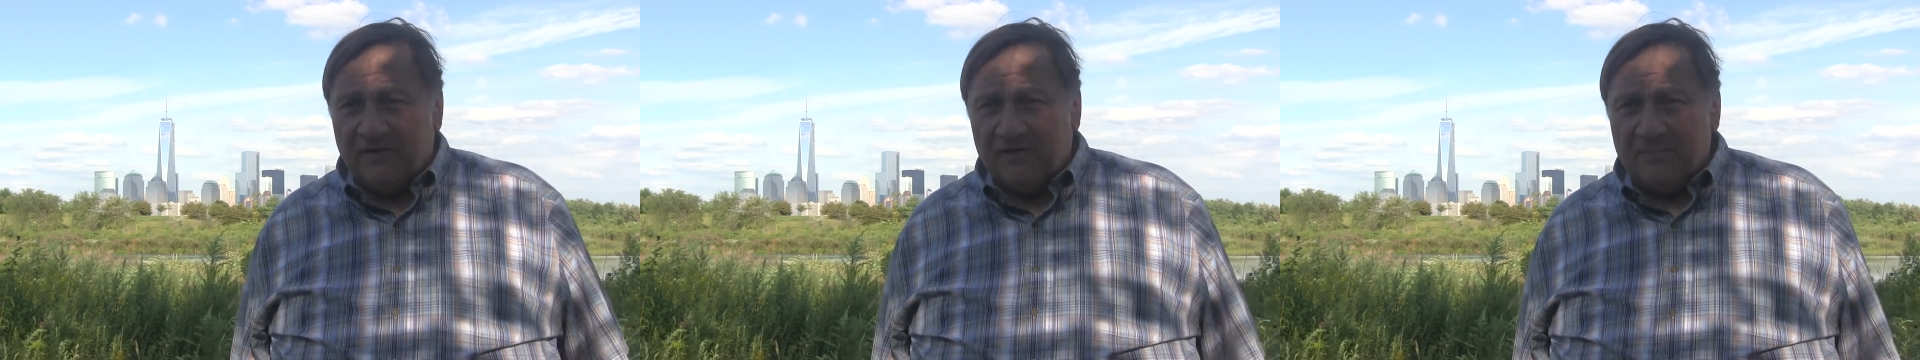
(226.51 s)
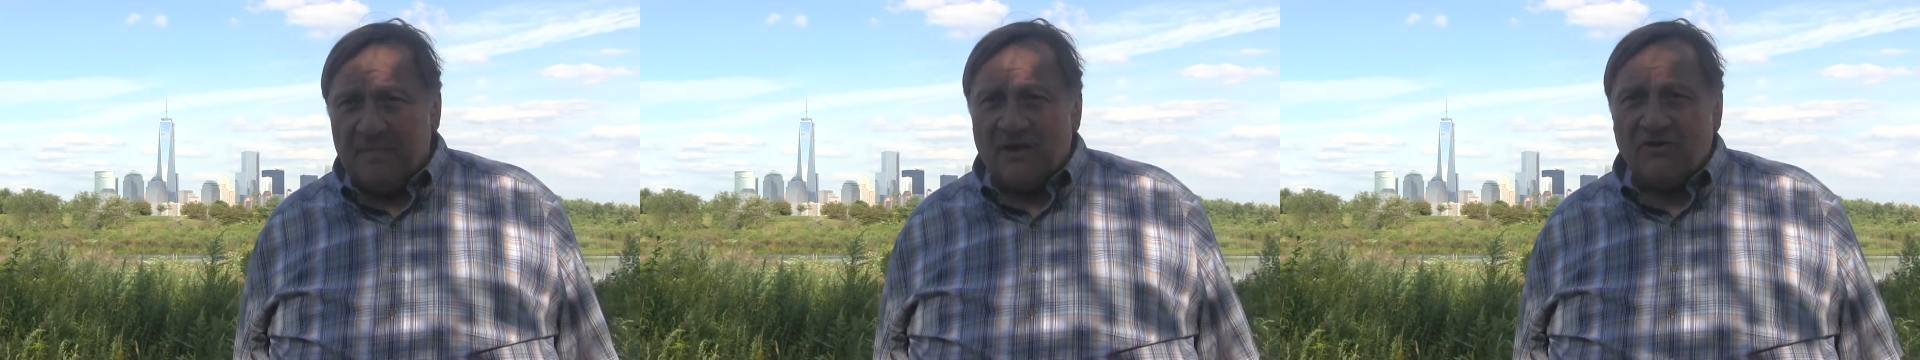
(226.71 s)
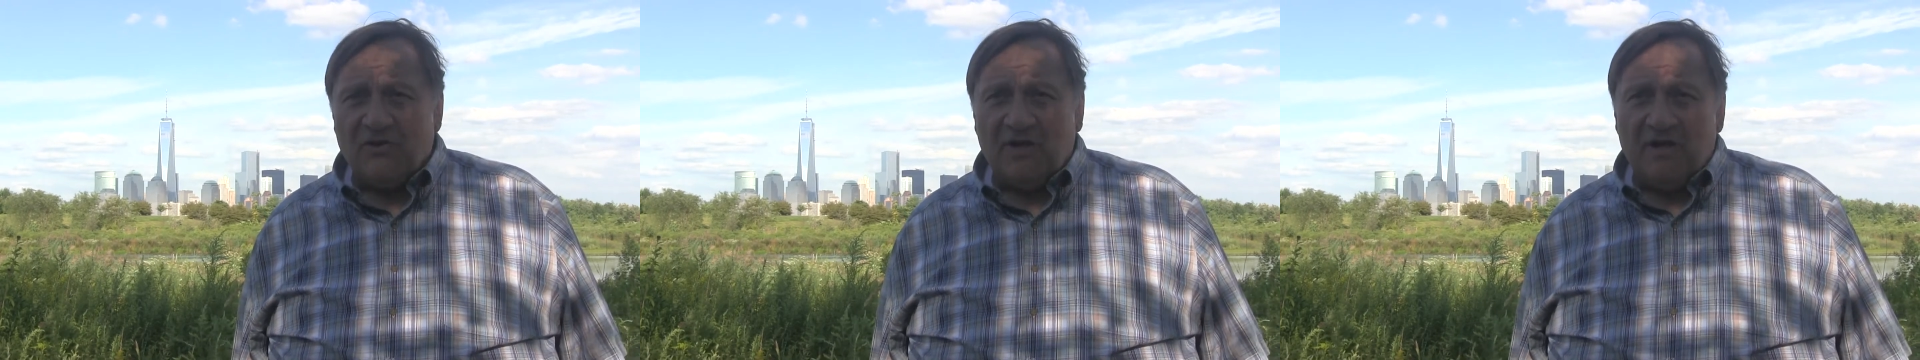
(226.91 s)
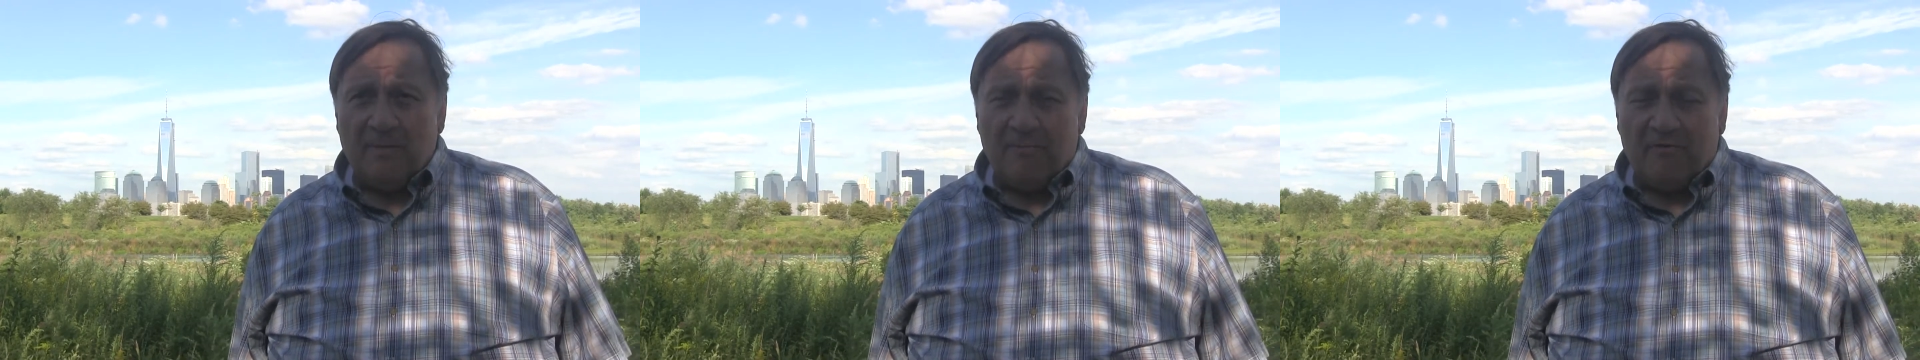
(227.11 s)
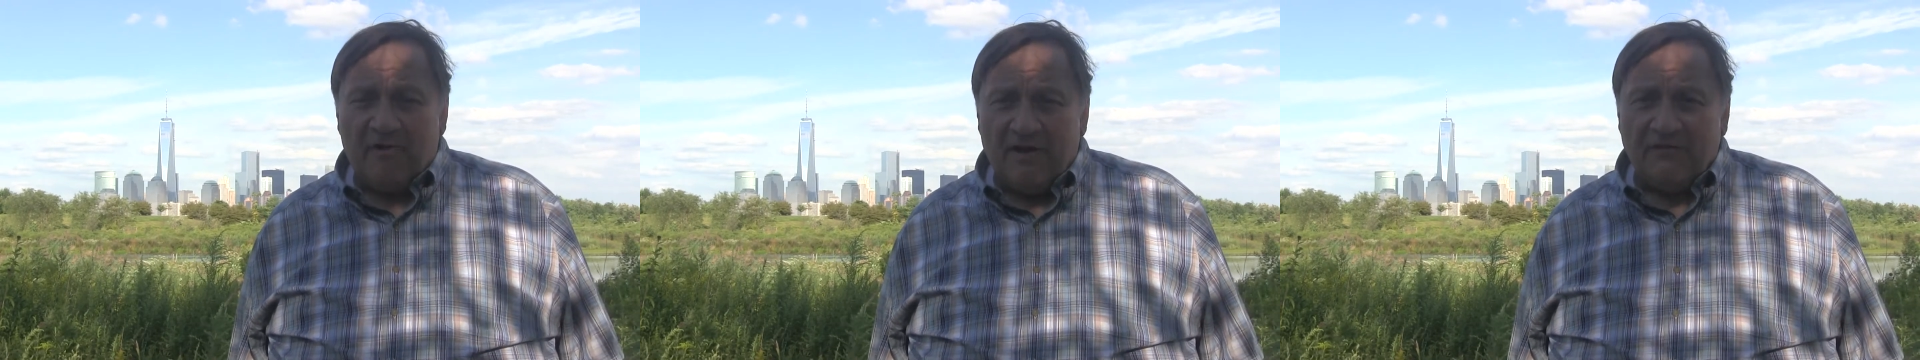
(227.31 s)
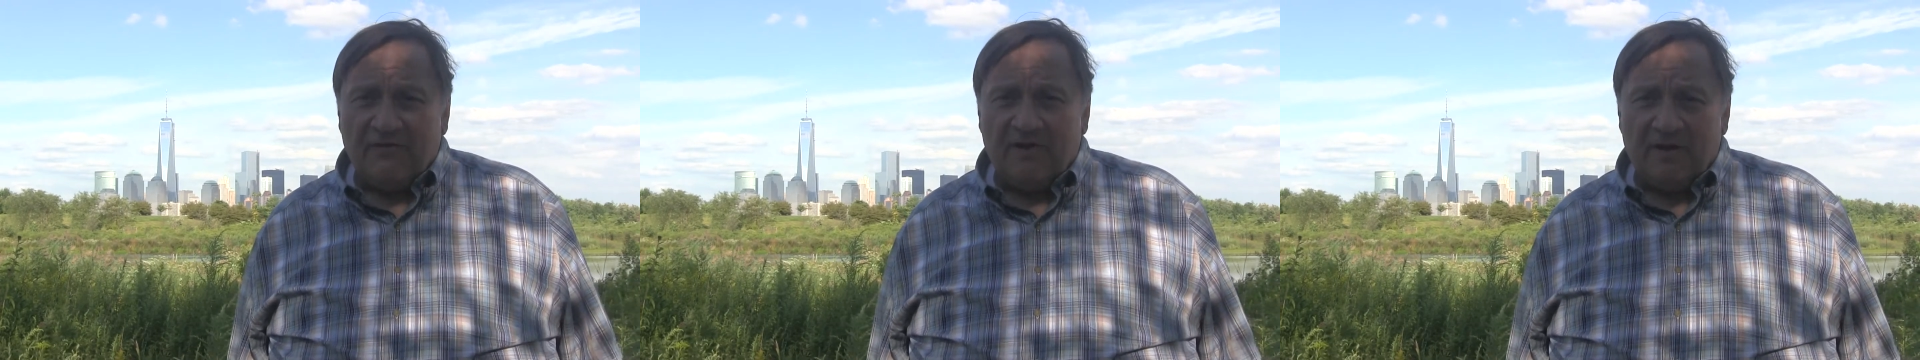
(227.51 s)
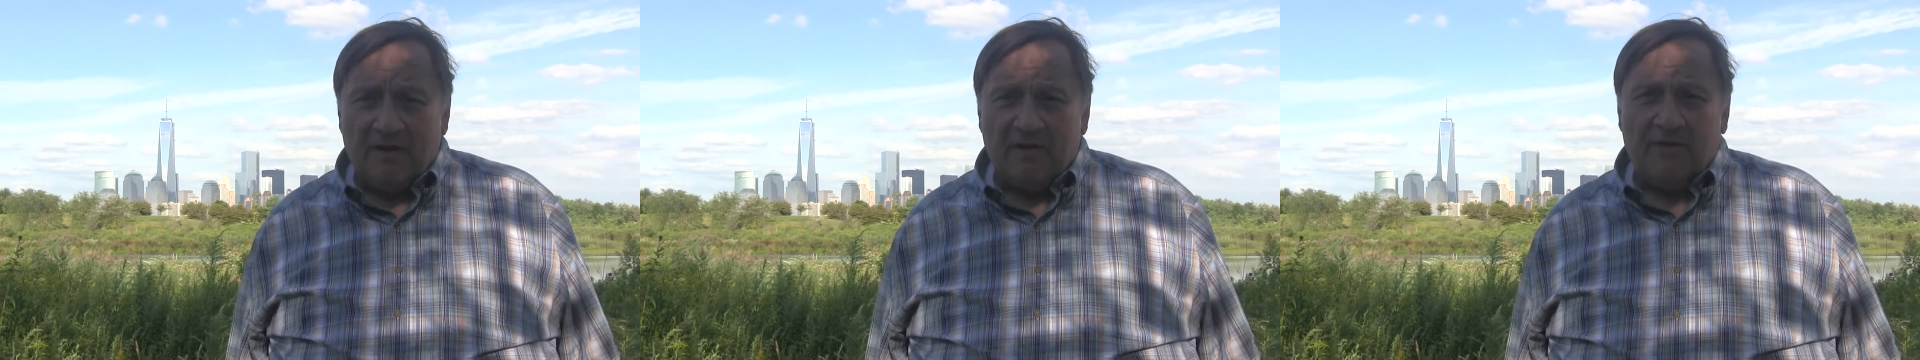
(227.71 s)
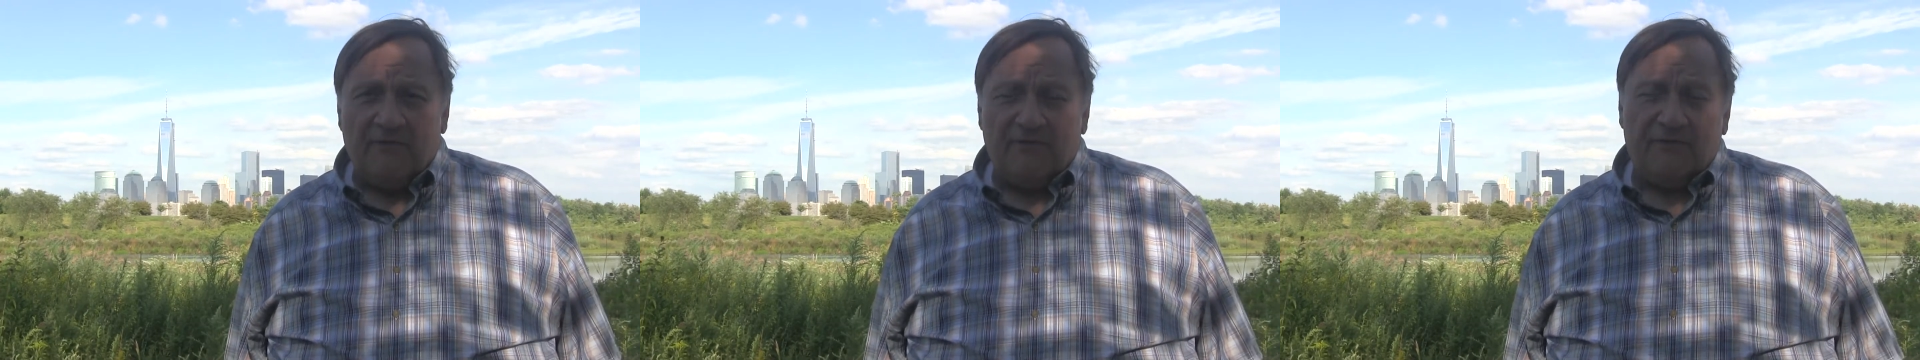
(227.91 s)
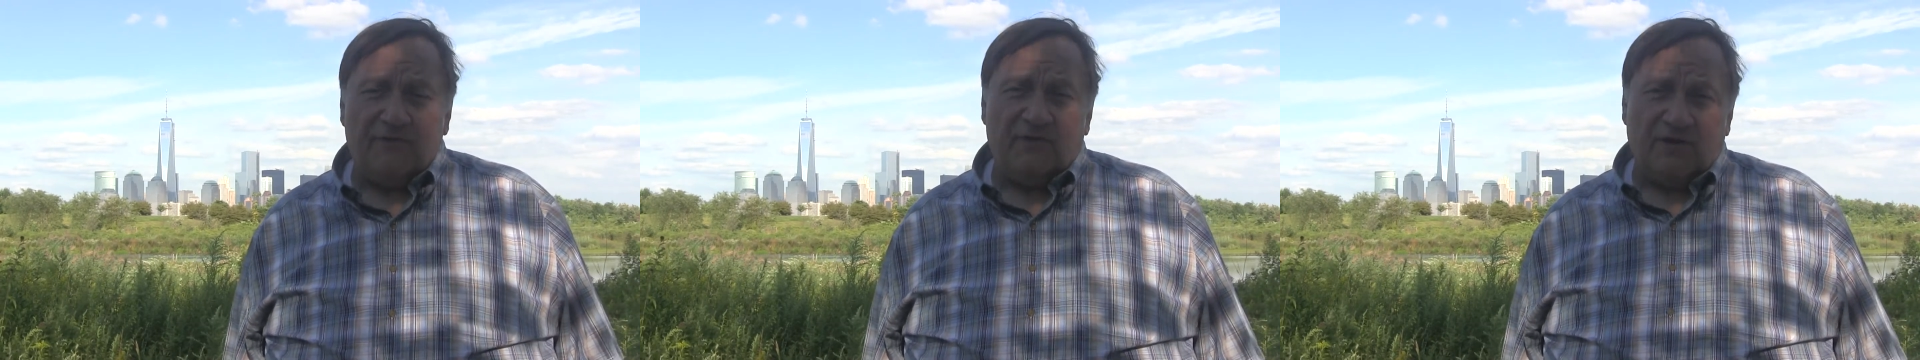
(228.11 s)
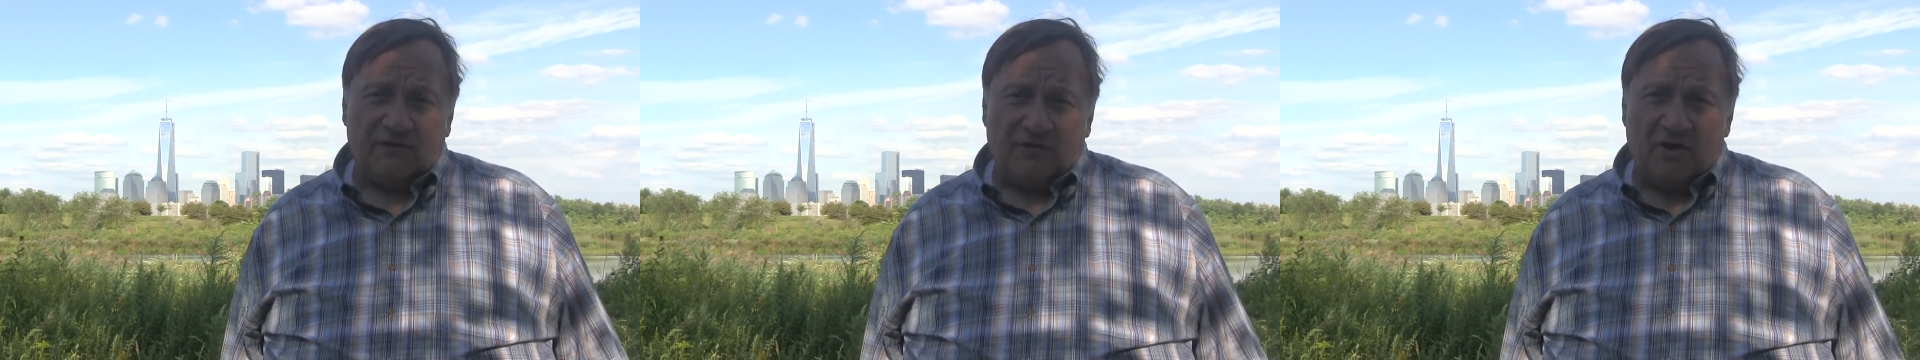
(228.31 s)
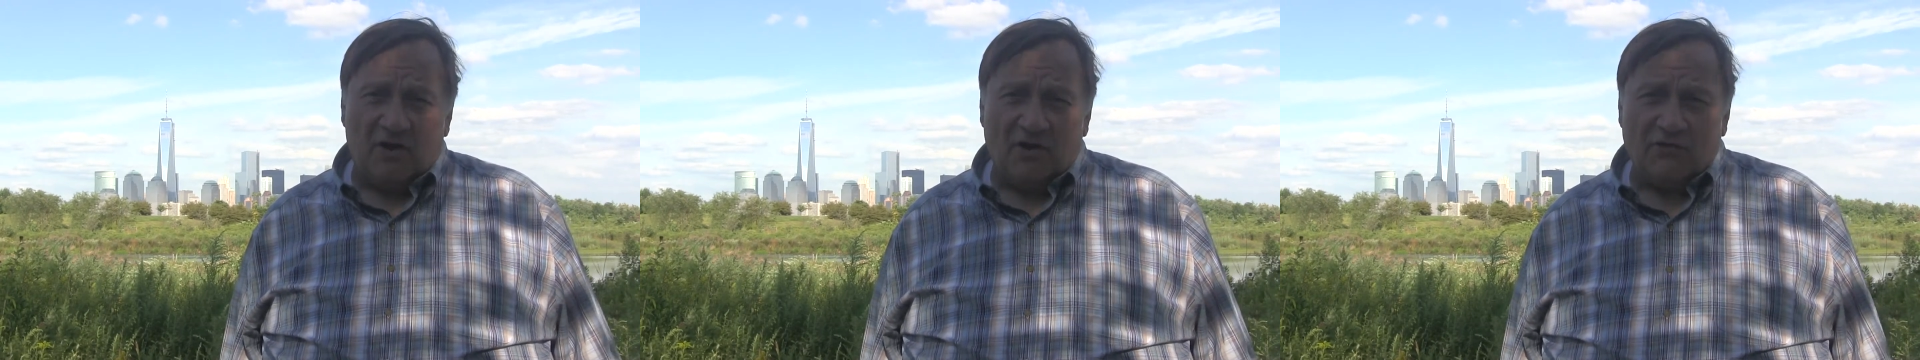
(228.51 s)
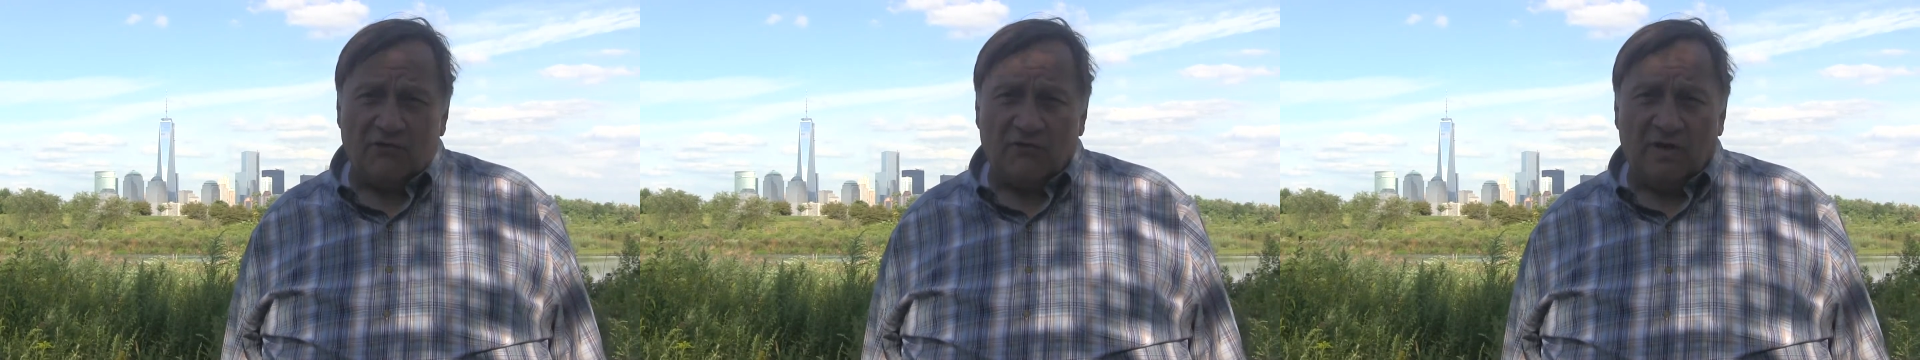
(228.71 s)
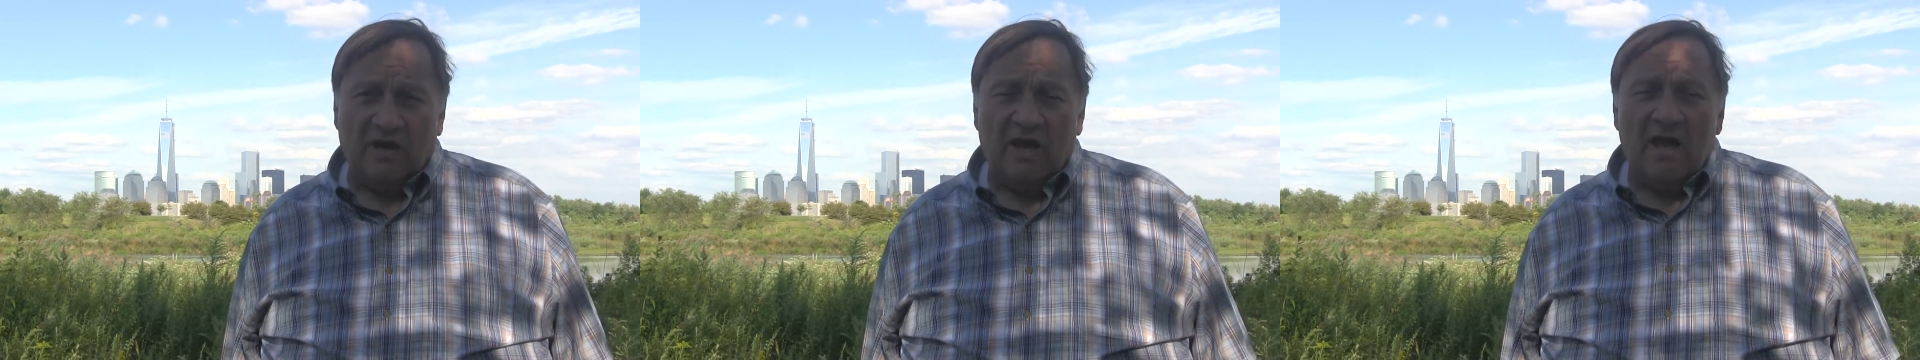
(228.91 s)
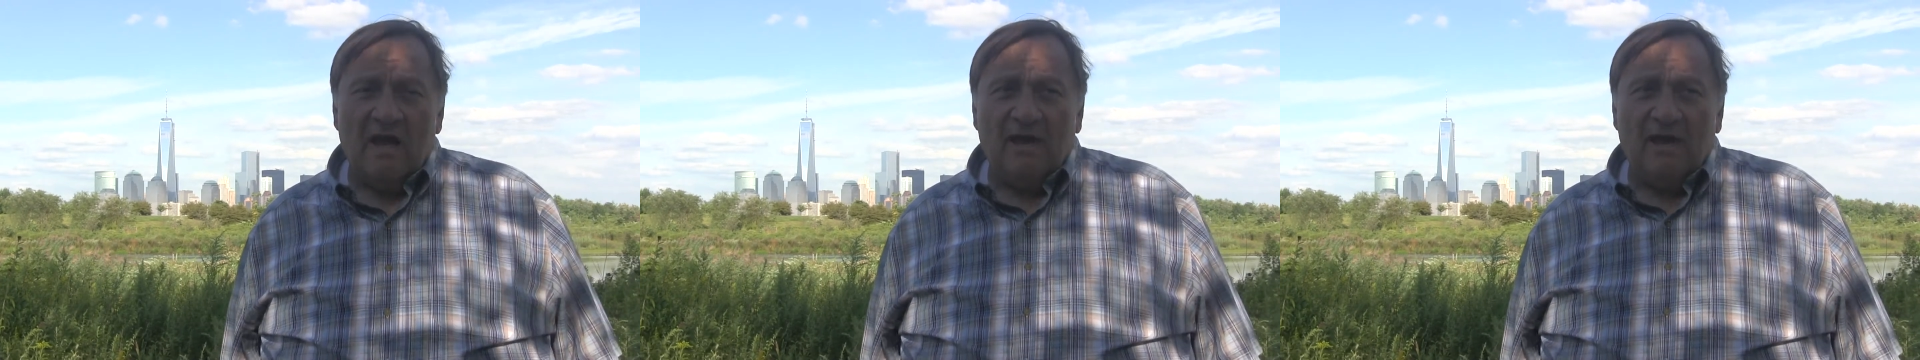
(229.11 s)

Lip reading: especially the president of this country,